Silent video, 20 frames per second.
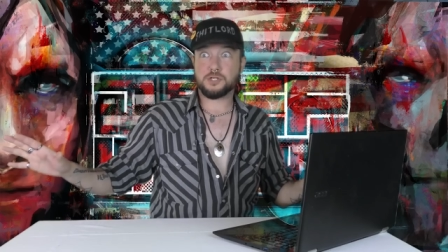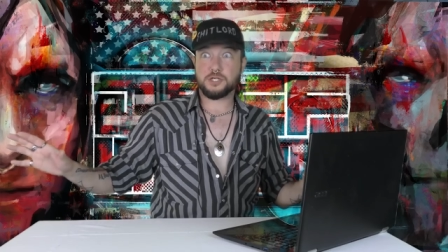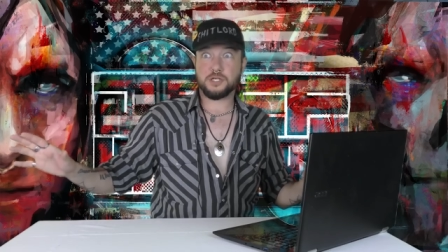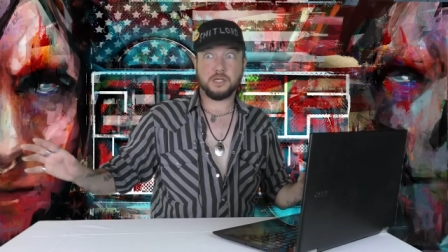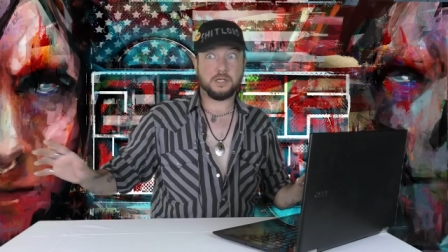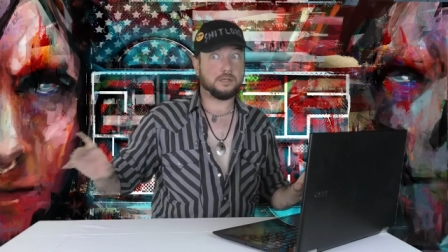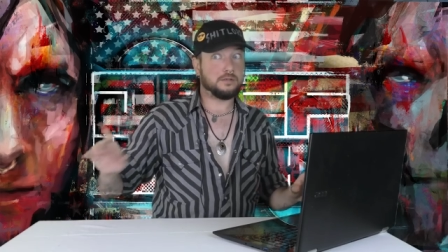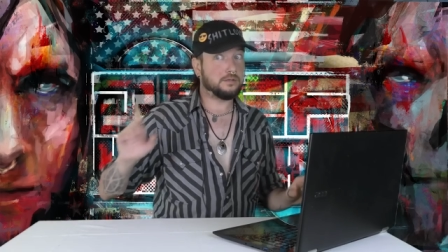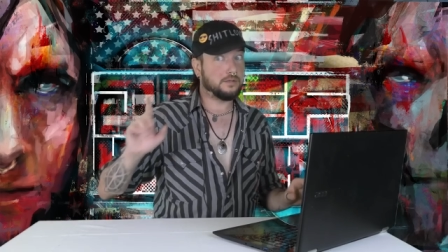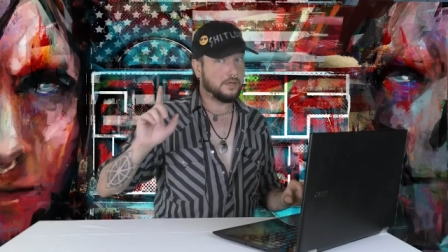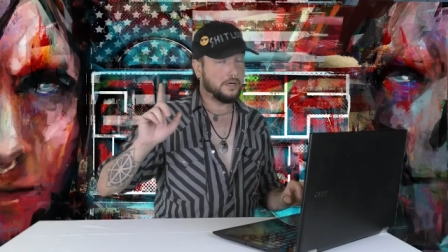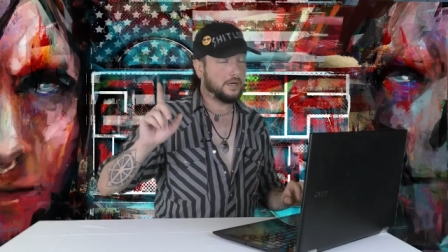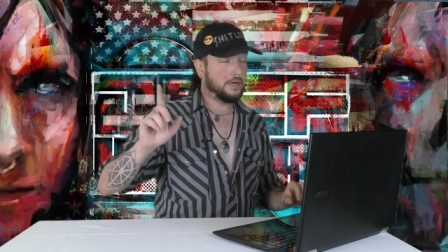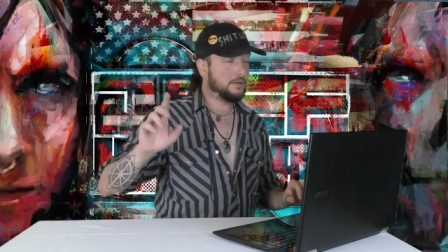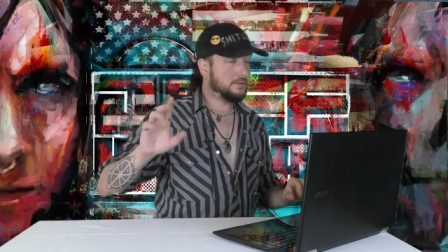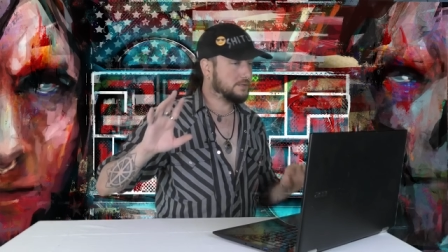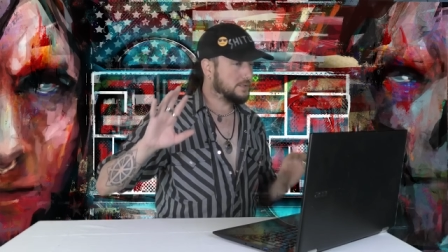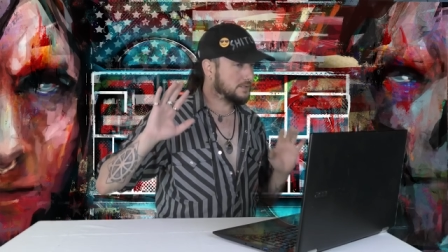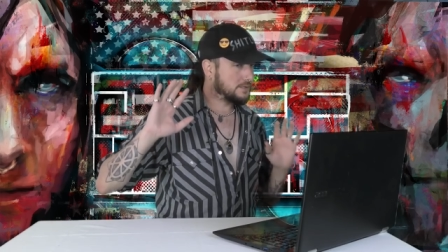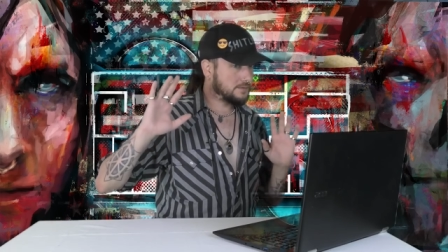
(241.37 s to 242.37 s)
shit, all
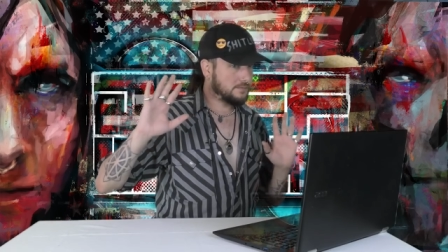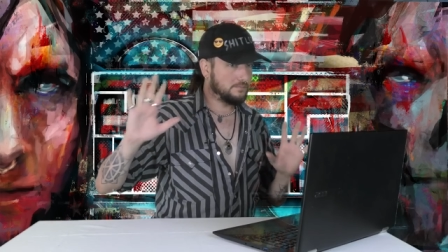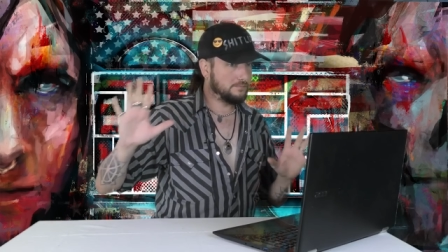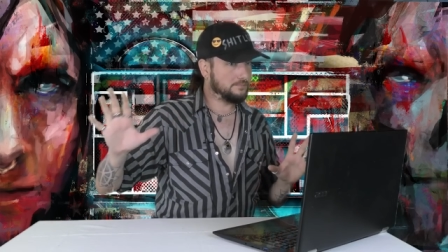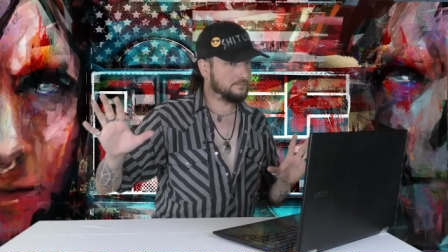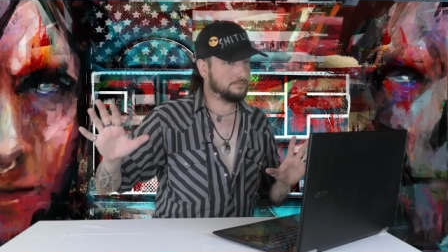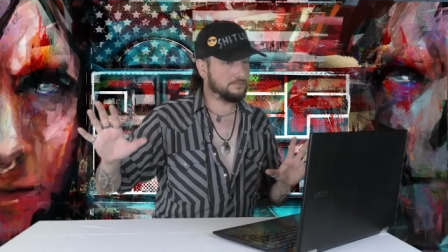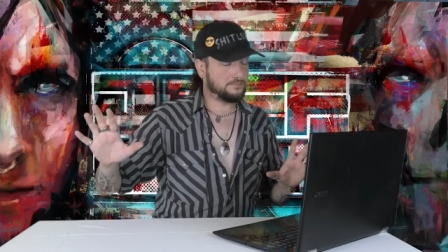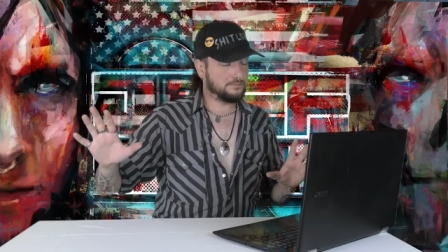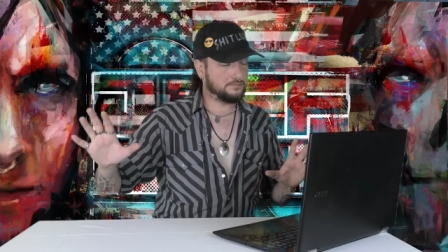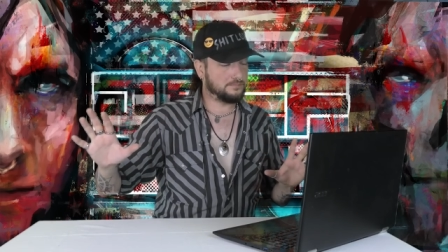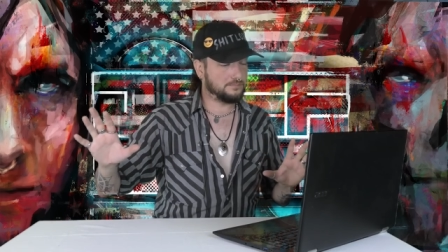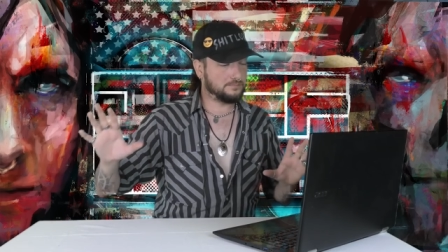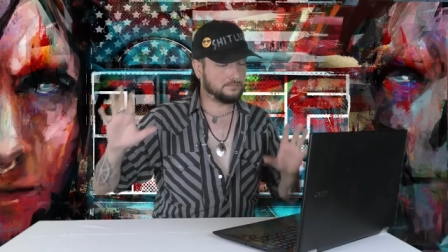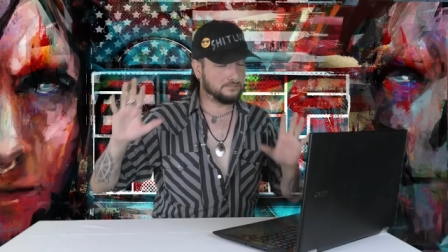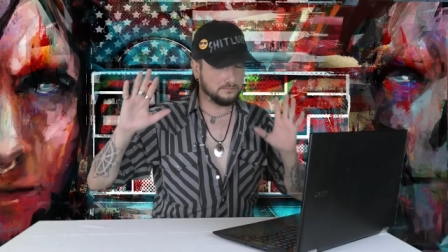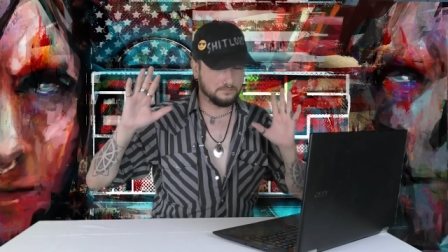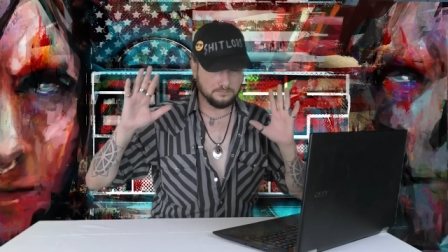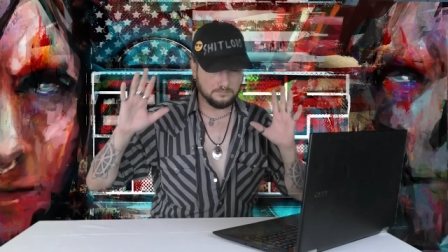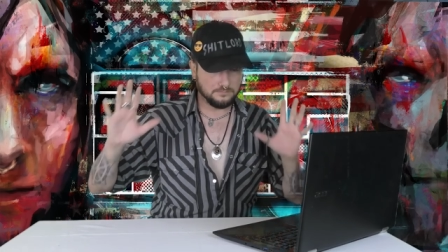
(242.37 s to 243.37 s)
right? Just
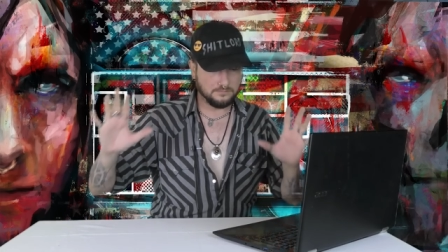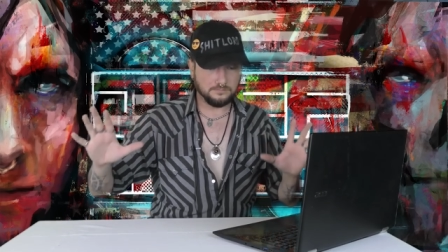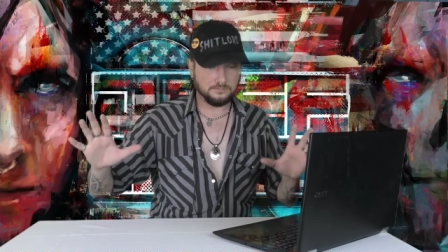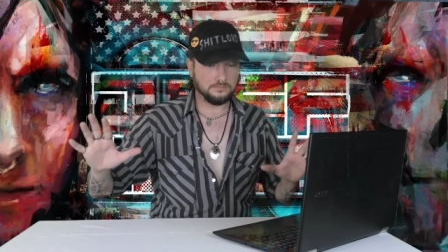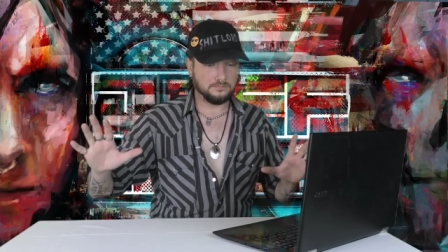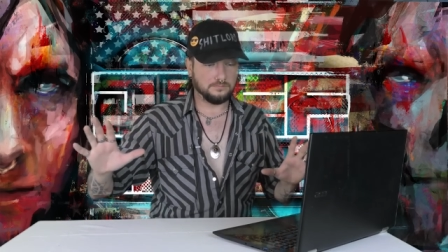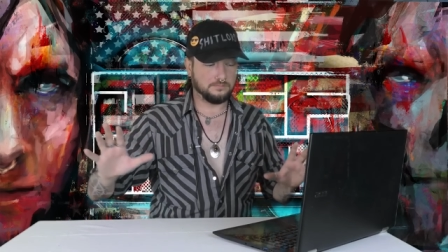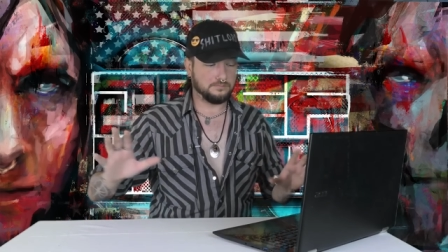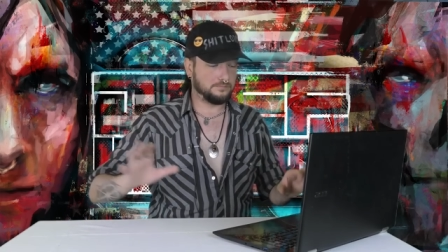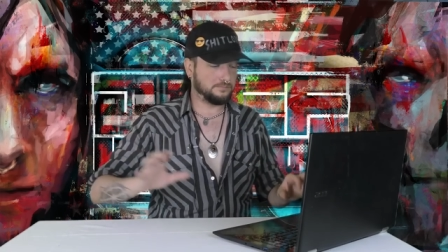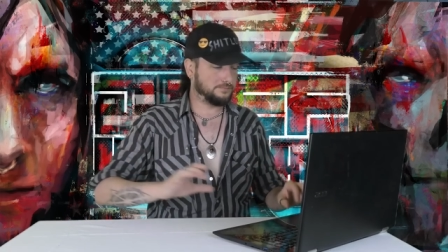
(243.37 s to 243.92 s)
Mm.